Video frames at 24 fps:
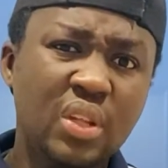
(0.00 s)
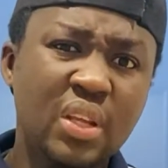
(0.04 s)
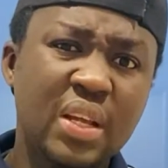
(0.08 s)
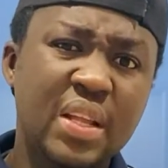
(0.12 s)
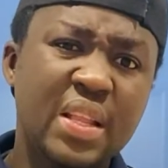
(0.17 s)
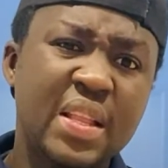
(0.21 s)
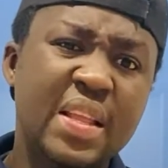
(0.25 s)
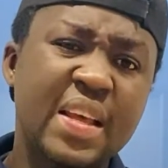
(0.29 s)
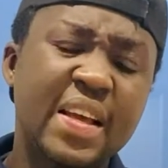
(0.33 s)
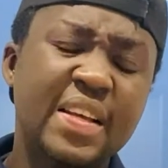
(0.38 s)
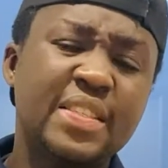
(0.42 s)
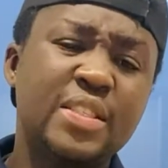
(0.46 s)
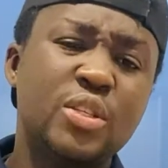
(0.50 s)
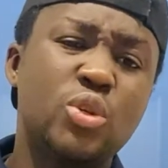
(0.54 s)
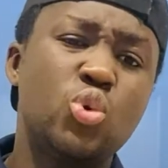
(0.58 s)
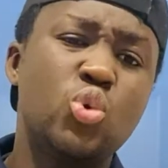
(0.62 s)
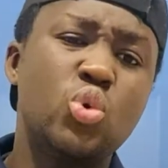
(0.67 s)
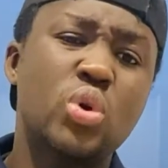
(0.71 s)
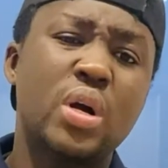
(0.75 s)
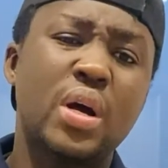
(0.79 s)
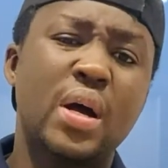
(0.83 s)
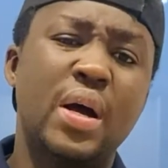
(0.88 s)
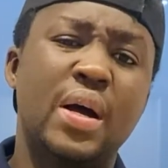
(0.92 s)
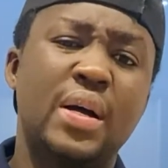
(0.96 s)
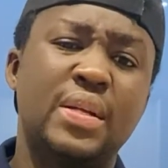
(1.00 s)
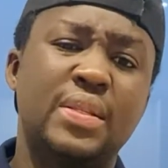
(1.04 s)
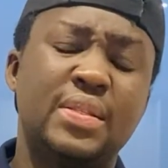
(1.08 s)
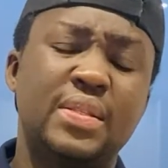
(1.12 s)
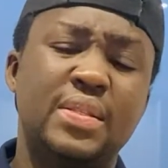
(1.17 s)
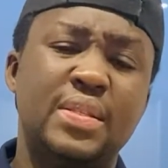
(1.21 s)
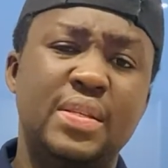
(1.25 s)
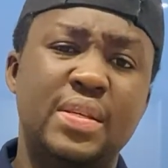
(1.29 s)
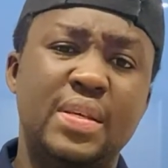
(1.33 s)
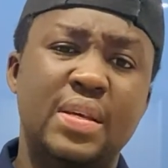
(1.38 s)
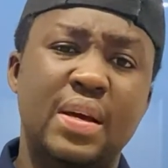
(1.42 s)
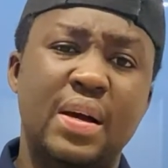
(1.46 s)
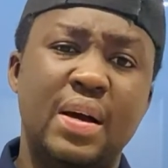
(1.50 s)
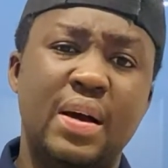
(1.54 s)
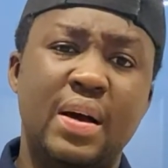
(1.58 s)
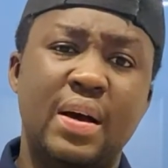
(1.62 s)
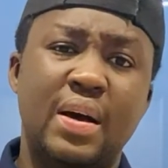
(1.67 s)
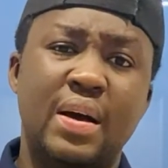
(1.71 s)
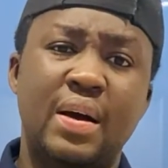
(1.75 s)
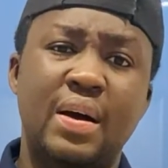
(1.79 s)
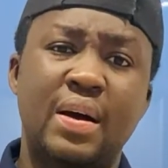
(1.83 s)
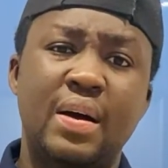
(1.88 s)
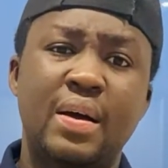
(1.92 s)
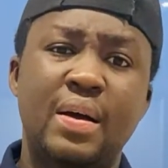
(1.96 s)
Let's look at the
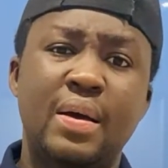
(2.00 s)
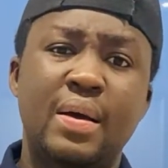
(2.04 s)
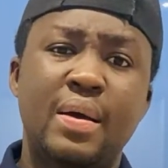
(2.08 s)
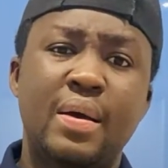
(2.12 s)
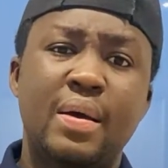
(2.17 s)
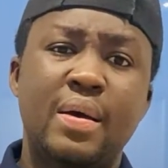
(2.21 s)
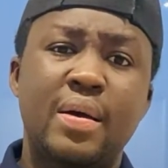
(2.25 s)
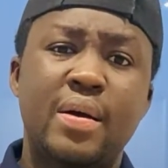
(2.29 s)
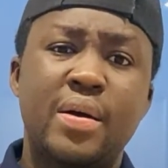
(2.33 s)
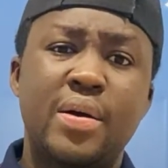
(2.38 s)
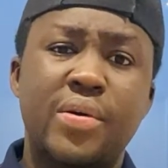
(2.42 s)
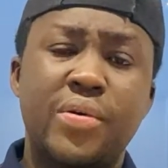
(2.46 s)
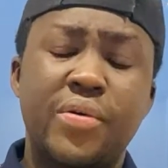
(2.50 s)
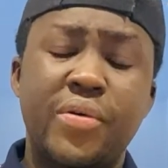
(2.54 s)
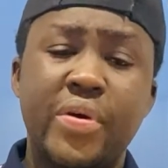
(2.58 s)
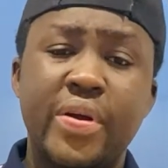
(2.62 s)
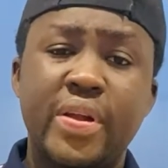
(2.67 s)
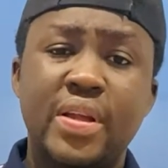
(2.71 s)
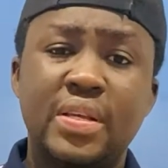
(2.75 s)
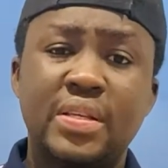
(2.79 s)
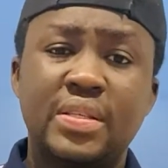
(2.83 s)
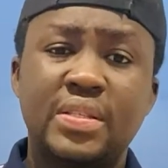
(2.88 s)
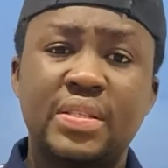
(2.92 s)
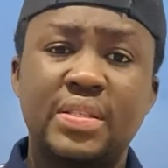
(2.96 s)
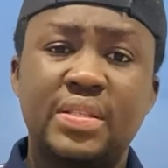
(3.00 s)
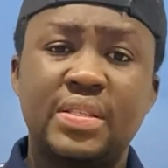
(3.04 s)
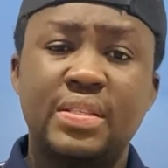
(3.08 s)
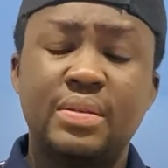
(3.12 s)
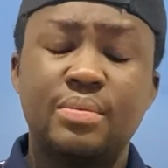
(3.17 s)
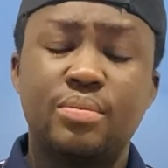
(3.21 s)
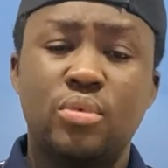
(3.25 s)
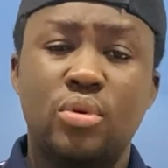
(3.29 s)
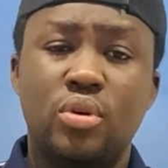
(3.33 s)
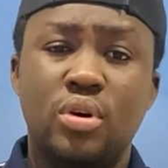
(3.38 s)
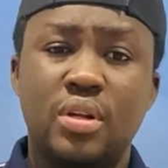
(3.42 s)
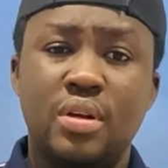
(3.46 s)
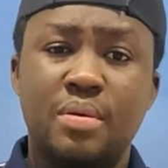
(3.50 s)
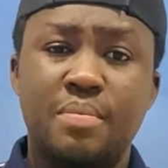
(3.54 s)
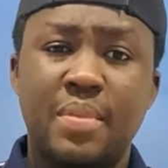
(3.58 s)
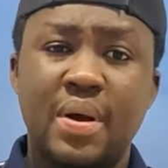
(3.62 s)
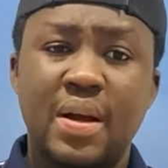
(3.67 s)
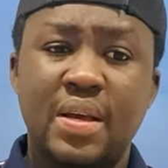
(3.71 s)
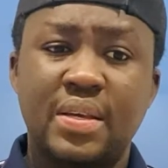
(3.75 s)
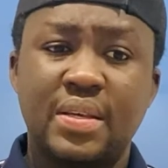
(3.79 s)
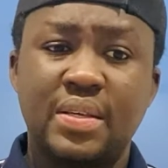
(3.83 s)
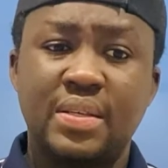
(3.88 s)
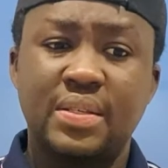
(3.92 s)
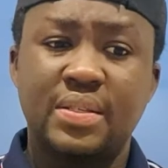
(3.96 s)
grading system or the
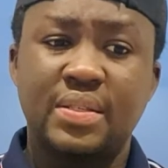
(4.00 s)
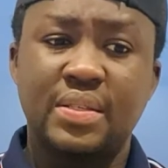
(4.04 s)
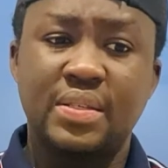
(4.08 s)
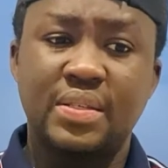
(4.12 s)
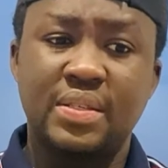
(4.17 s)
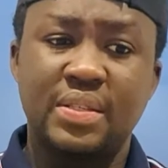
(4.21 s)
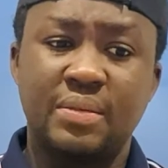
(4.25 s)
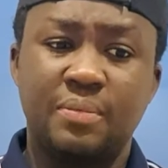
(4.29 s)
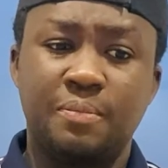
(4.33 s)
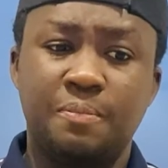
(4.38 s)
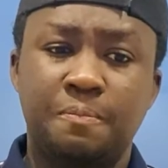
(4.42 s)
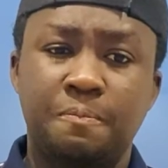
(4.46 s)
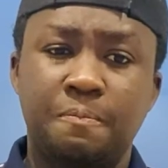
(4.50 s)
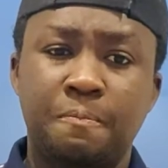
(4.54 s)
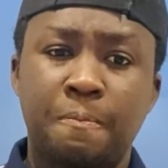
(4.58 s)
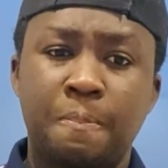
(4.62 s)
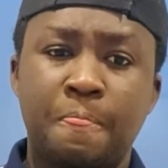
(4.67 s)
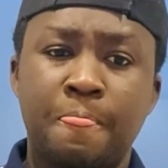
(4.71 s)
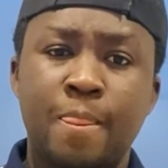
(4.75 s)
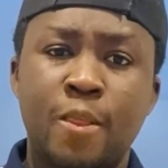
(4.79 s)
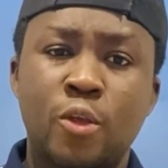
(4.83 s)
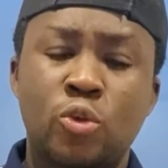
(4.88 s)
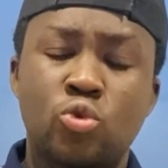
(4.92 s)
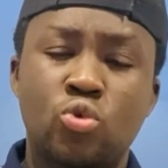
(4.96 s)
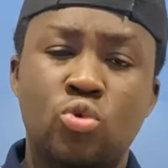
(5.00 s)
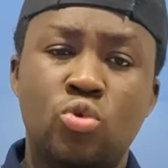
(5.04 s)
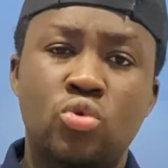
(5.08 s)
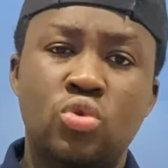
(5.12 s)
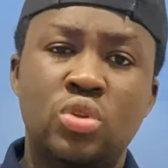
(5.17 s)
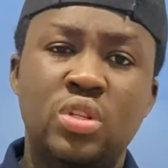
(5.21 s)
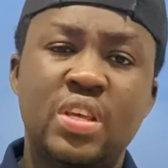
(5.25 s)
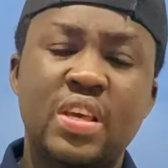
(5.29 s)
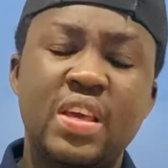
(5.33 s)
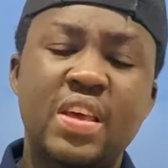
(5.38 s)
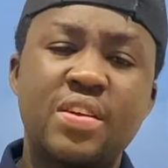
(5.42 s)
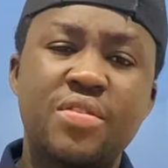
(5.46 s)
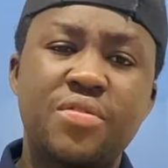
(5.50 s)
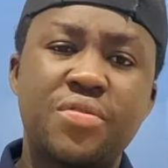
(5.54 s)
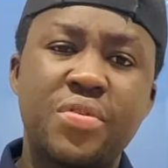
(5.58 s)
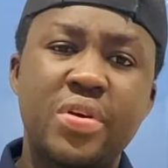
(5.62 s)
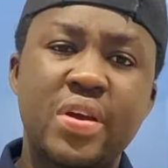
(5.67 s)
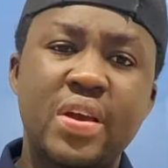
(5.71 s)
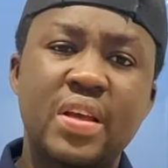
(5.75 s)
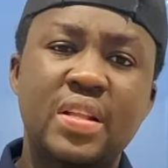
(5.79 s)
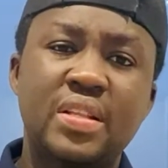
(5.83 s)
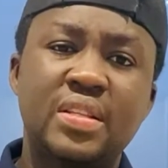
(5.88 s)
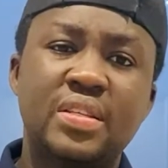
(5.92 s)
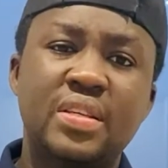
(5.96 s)
marking system. So they
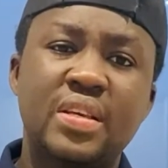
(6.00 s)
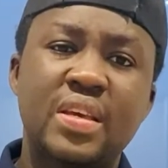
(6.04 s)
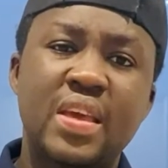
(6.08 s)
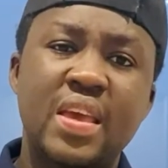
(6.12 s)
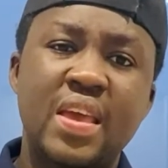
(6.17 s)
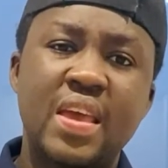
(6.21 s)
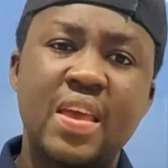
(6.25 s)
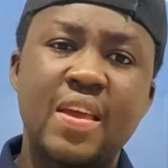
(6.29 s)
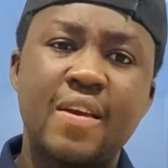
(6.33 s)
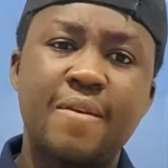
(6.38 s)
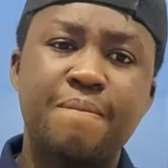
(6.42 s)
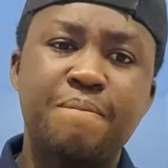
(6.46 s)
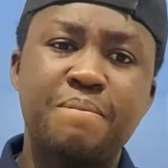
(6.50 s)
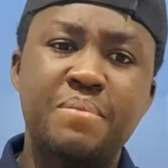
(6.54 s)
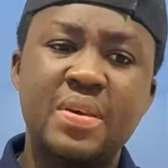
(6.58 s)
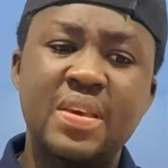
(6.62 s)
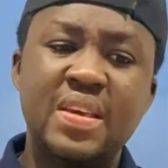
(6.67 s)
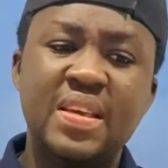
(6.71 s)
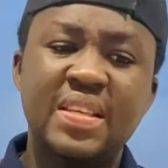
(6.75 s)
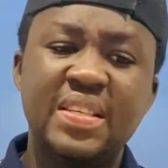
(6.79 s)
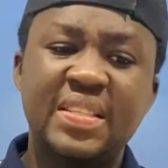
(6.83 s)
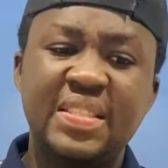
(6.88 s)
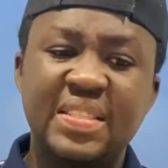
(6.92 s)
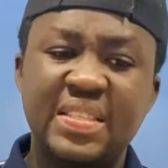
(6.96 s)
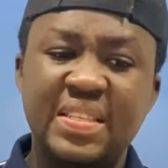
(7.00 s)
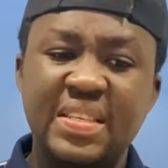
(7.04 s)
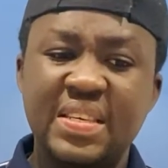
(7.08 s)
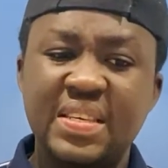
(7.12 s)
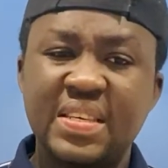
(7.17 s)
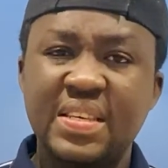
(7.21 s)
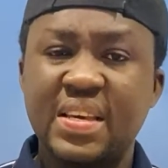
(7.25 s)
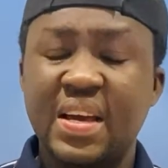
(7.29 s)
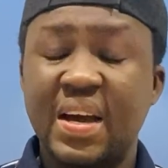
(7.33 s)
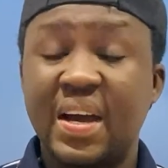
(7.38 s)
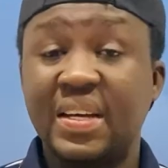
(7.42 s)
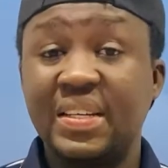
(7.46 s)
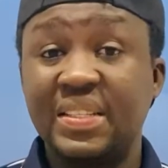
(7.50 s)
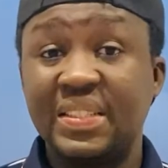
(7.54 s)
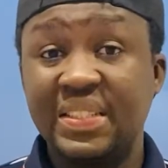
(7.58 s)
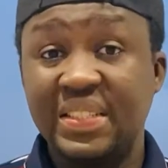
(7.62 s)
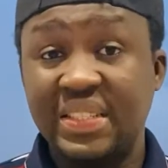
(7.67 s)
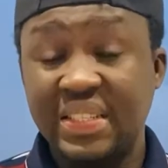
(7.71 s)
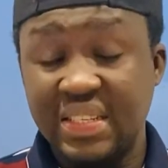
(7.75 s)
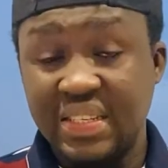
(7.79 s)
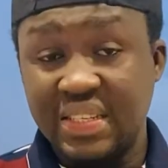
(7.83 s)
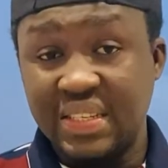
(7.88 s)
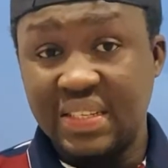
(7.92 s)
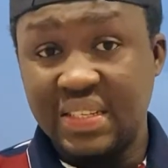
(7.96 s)
grade A, B, C, and
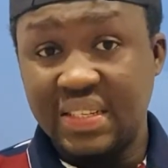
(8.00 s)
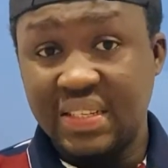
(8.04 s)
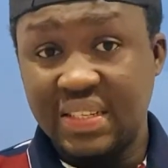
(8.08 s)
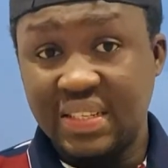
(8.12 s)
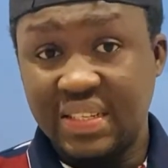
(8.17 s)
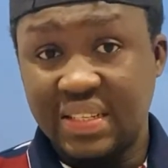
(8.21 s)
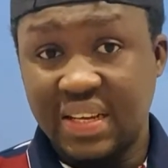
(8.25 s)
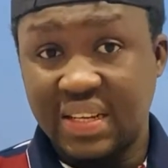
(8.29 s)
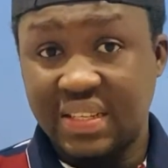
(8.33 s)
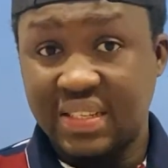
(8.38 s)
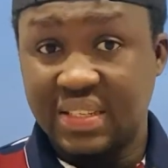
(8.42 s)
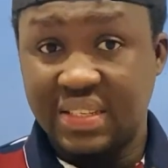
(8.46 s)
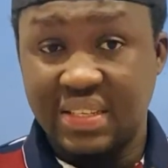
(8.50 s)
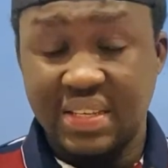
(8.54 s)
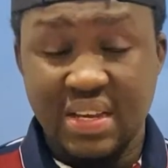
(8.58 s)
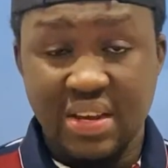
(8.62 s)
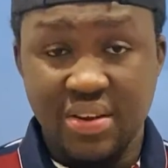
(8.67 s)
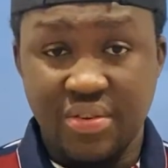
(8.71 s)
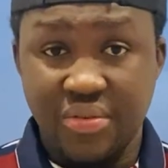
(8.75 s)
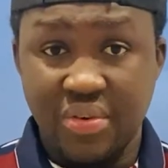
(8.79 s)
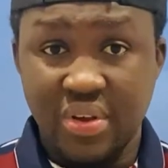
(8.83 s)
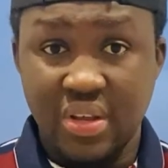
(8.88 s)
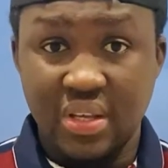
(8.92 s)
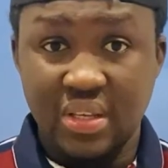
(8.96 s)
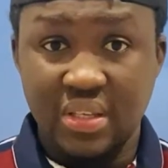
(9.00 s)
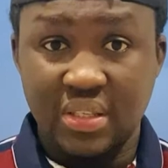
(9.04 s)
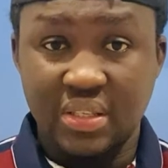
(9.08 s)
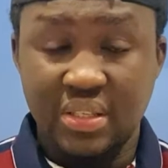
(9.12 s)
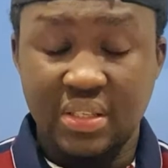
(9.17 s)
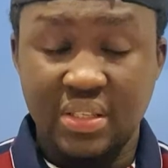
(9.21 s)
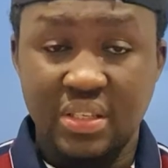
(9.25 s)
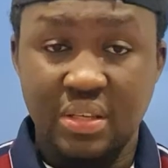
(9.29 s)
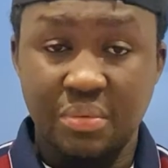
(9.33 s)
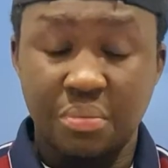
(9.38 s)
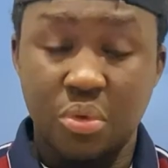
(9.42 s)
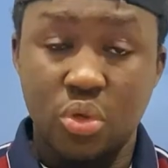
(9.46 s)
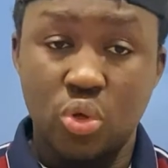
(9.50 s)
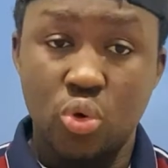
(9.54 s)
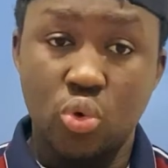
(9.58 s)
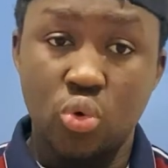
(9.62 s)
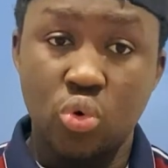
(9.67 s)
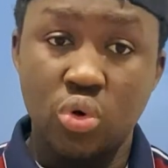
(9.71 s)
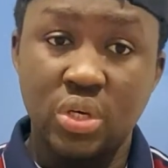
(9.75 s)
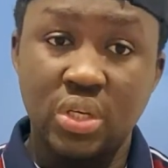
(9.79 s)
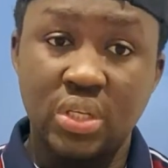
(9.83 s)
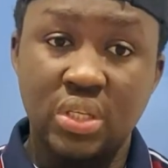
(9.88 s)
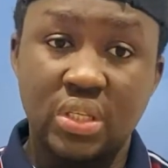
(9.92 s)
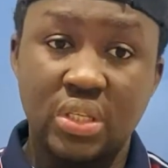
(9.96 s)
D. That is their grading system. In
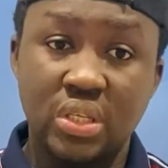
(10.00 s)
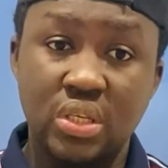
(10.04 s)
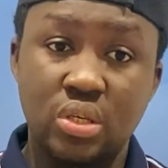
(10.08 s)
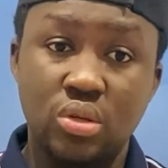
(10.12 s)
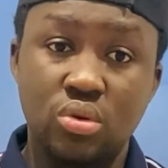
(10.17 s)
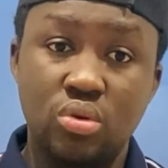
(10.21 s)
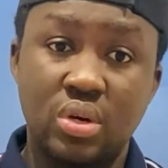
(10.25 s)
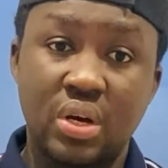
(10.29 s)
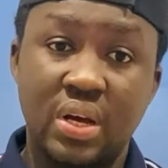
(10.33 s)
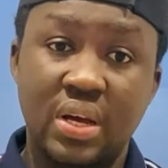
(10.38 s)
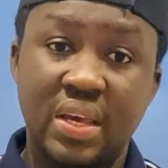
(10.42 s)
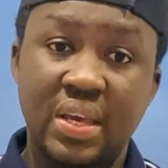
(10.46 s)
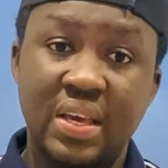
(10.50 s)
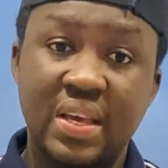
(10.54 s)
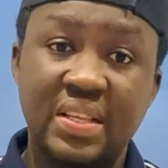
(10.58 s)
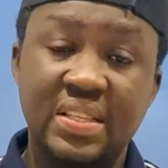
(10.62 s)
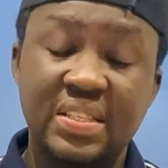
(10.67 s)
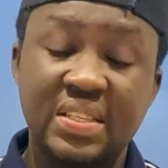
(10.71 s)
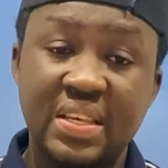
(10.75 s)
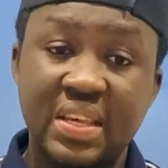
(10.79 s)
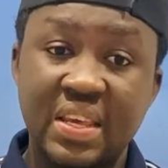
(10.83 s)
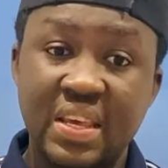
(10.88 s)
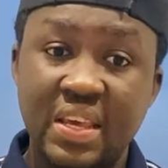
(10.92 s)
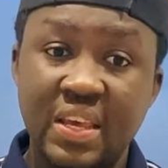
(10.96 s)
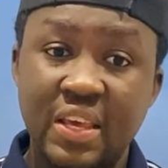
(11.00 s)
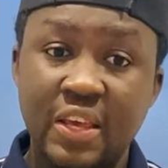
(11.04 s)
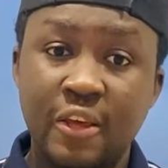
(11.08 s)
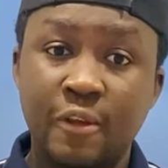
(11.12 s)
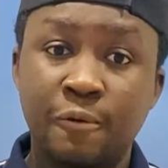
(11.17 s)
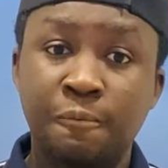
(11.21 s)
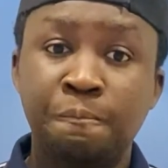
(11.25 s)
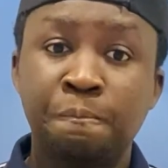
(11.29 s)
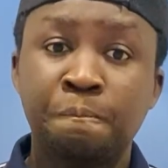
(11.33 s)
OET, you can get A,